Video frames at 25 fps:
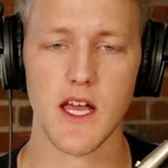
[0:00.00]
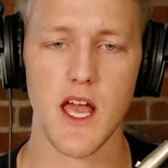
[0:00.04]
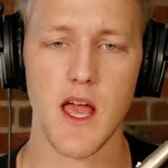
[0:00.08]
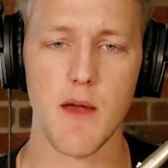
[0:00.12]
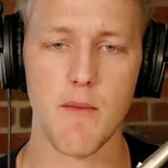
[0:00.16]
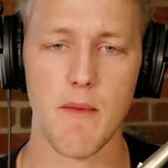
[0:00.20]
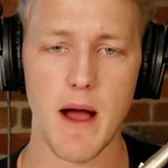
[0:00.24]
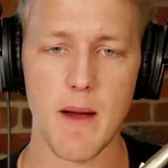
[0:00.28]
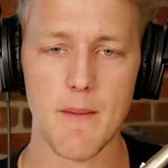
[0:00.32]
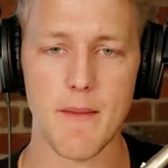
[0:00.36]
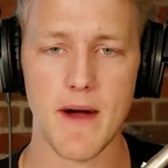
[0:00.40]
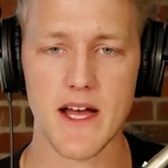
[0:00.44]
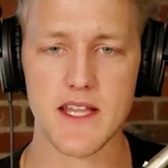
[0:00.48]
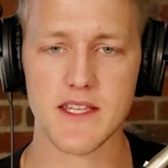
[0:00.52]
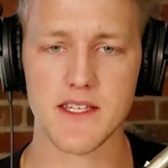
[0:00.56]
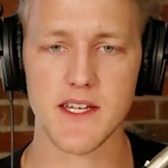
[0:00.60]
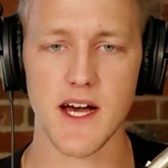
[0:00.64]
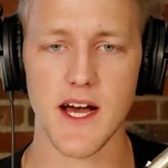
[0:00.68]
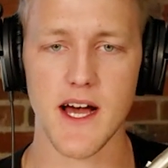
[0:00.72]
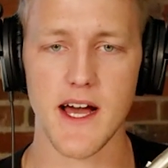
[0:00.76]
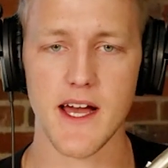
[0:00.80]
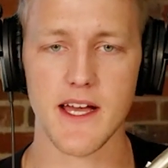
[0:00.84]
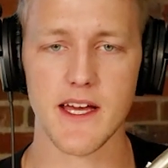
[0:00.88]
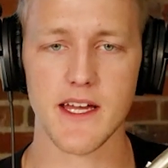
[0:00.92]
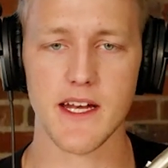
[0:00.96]
In my mind's
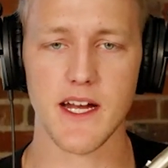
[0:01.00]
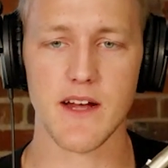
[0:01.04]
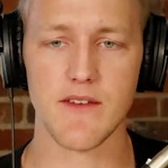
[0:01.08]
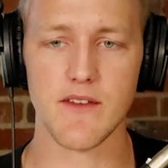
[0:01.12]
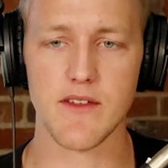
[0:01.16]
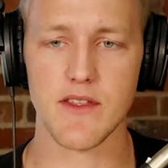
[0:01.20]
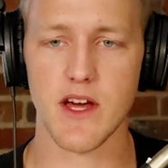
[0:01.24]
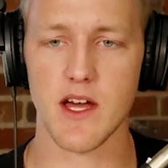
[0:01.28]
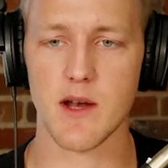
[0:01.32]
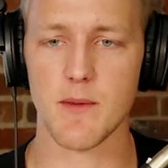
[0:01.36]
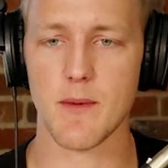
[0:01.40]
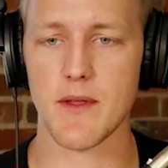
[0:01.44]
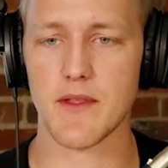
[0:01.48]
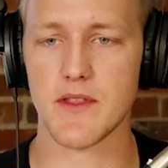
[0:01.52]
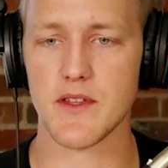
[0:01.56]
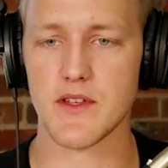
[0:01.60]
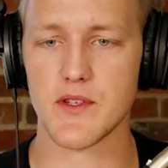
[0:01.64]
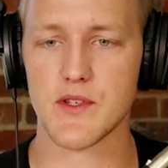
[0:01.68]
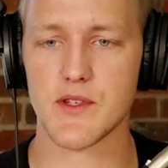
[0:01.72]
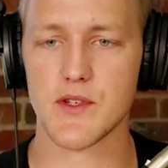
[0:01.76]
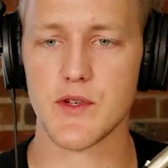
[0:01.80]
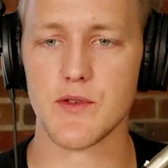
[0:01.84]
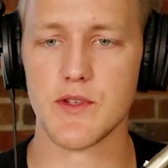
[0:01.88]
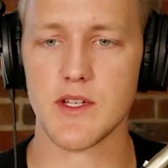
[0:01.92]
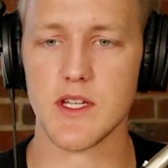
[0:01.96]
eye, and I haven't thought about
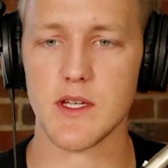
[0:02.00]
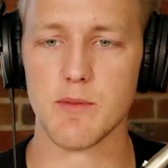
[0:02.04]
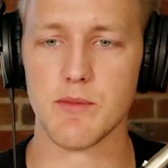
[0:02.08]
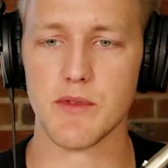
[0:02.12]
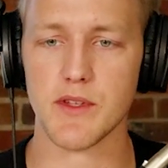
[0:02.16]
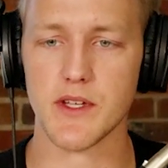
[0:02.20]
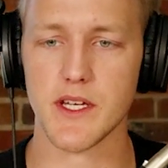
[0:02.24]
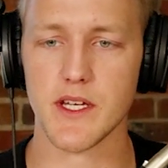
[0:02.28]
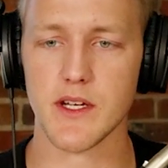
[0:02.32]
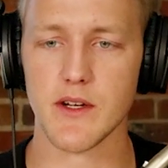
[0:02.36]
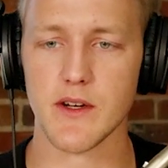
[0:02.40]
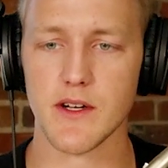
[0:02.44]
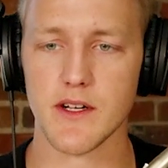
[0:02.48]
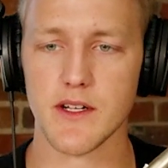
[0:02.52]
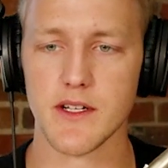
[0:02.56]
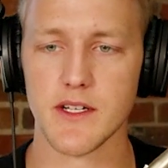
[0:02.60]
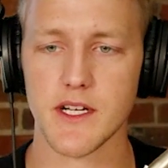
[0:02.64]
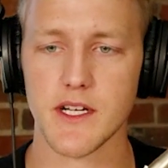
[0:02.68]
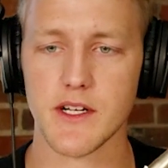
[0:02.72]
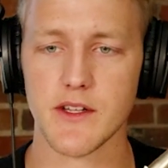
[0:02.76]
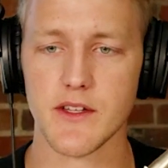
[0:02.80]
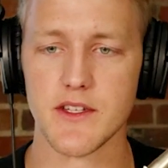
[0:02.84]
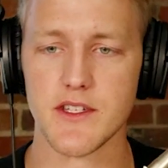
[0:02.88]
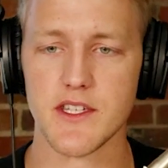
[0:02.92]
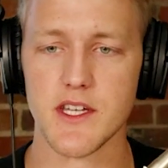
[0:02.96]
this too deeply or
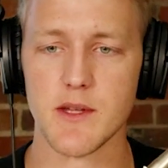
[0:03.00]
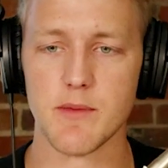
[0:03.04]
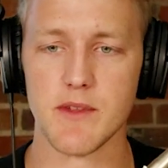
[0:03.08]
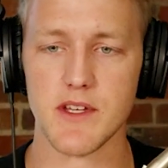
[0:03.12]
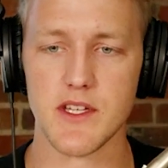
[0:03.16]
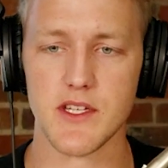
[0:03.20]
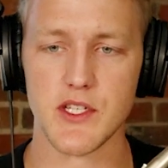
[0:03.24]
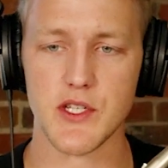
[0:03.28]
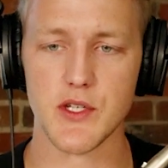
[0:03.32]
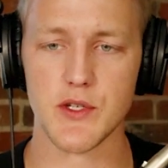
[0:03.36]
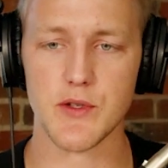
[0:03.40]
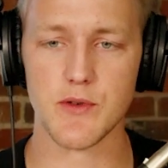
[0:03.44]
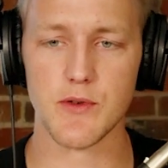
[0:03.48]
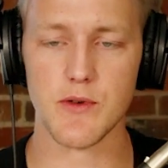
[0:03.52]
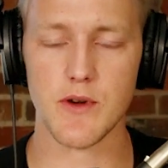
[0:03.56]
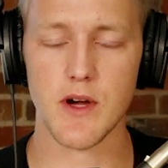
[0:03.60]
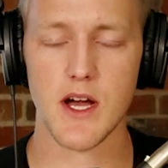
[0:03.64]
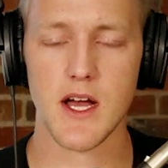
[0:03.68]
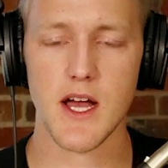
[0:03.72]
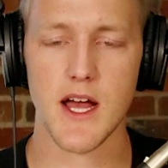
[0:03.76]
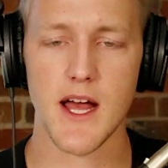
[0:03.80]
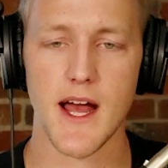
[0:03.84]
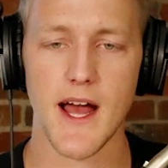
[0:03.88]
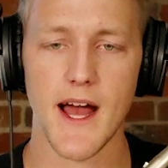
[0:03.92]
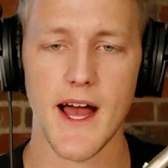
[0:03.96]
nearly as deeply as you
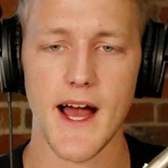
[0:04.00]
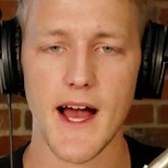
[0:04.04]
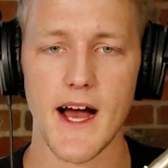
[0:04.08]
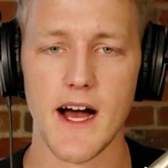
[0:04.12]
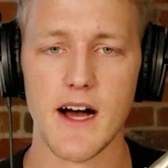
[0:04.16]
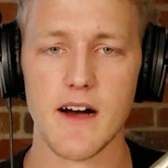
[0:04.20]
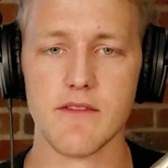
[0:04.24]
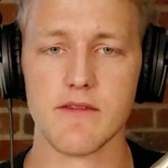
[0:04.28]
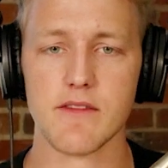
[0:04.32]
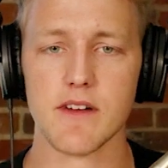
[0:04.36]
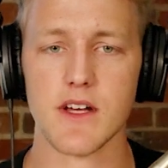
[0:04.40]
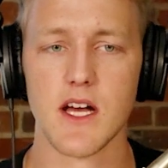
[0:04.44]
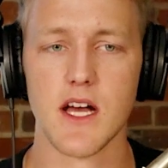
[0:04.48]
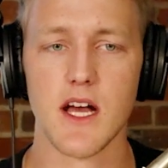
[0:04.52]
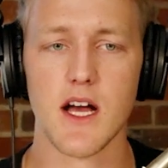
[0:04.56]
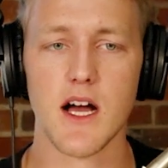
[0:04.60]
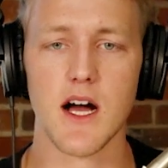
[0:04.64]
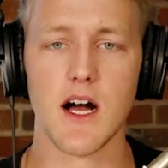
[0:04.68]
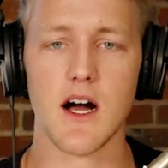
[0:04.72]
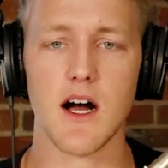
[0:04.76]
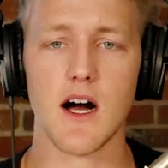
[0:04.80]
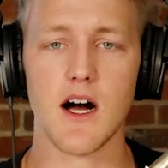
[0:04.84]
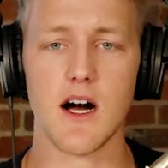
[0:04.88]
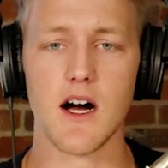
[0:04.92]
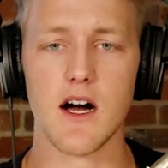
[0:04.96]
have,
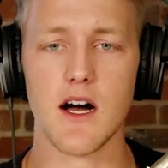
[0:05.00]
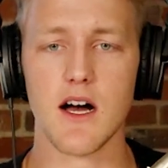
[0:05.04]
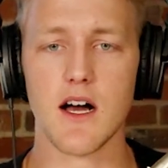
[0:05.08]
uh,